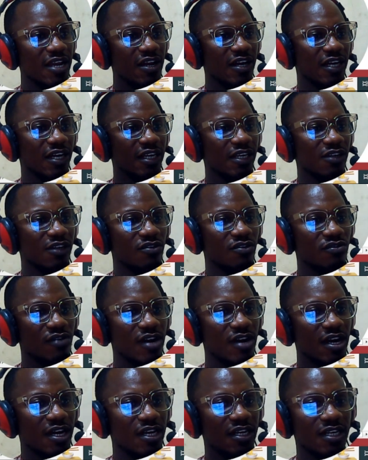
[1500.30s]
I'll click on
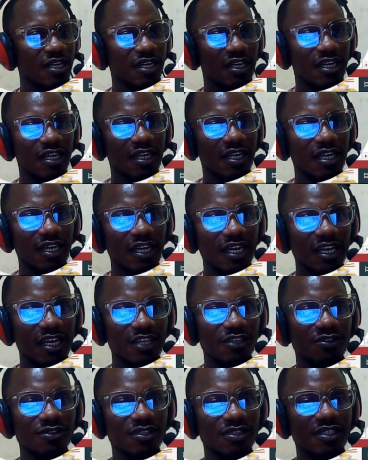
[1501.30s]
run, and you
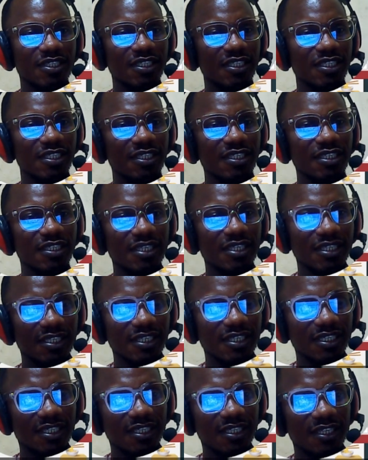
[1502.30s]
can see this
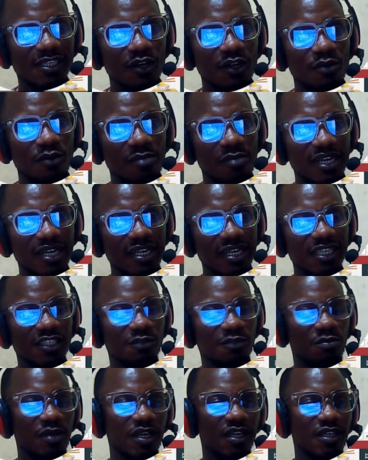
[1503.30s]
is my net
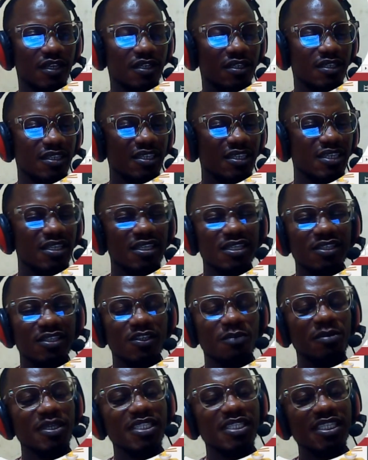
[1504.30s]
pay. So
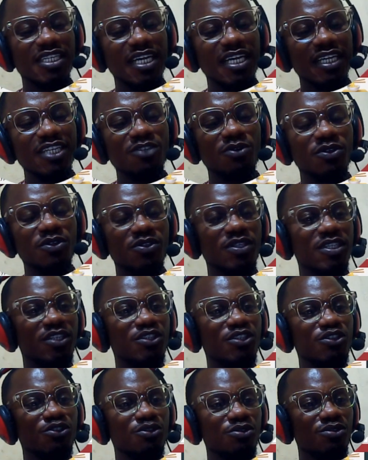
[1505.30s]
basically, this is what you
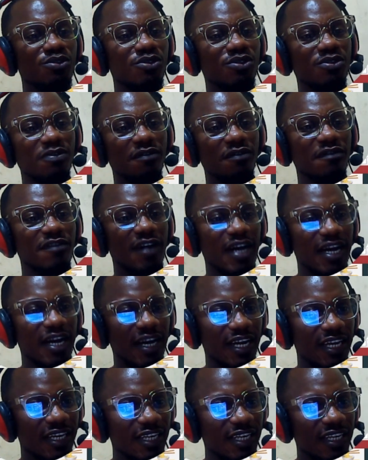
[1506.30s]
can do to
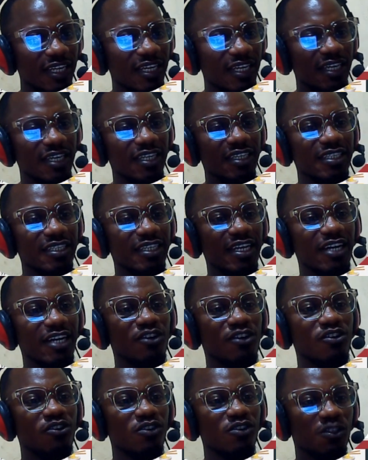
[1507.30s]
find the
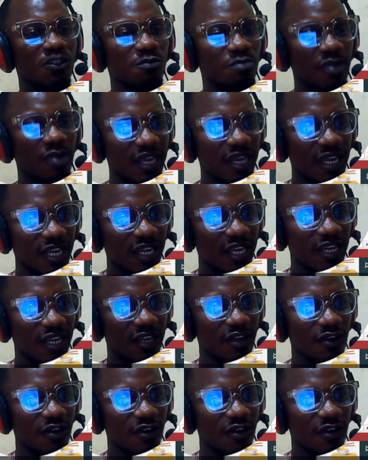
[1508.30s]
gross pay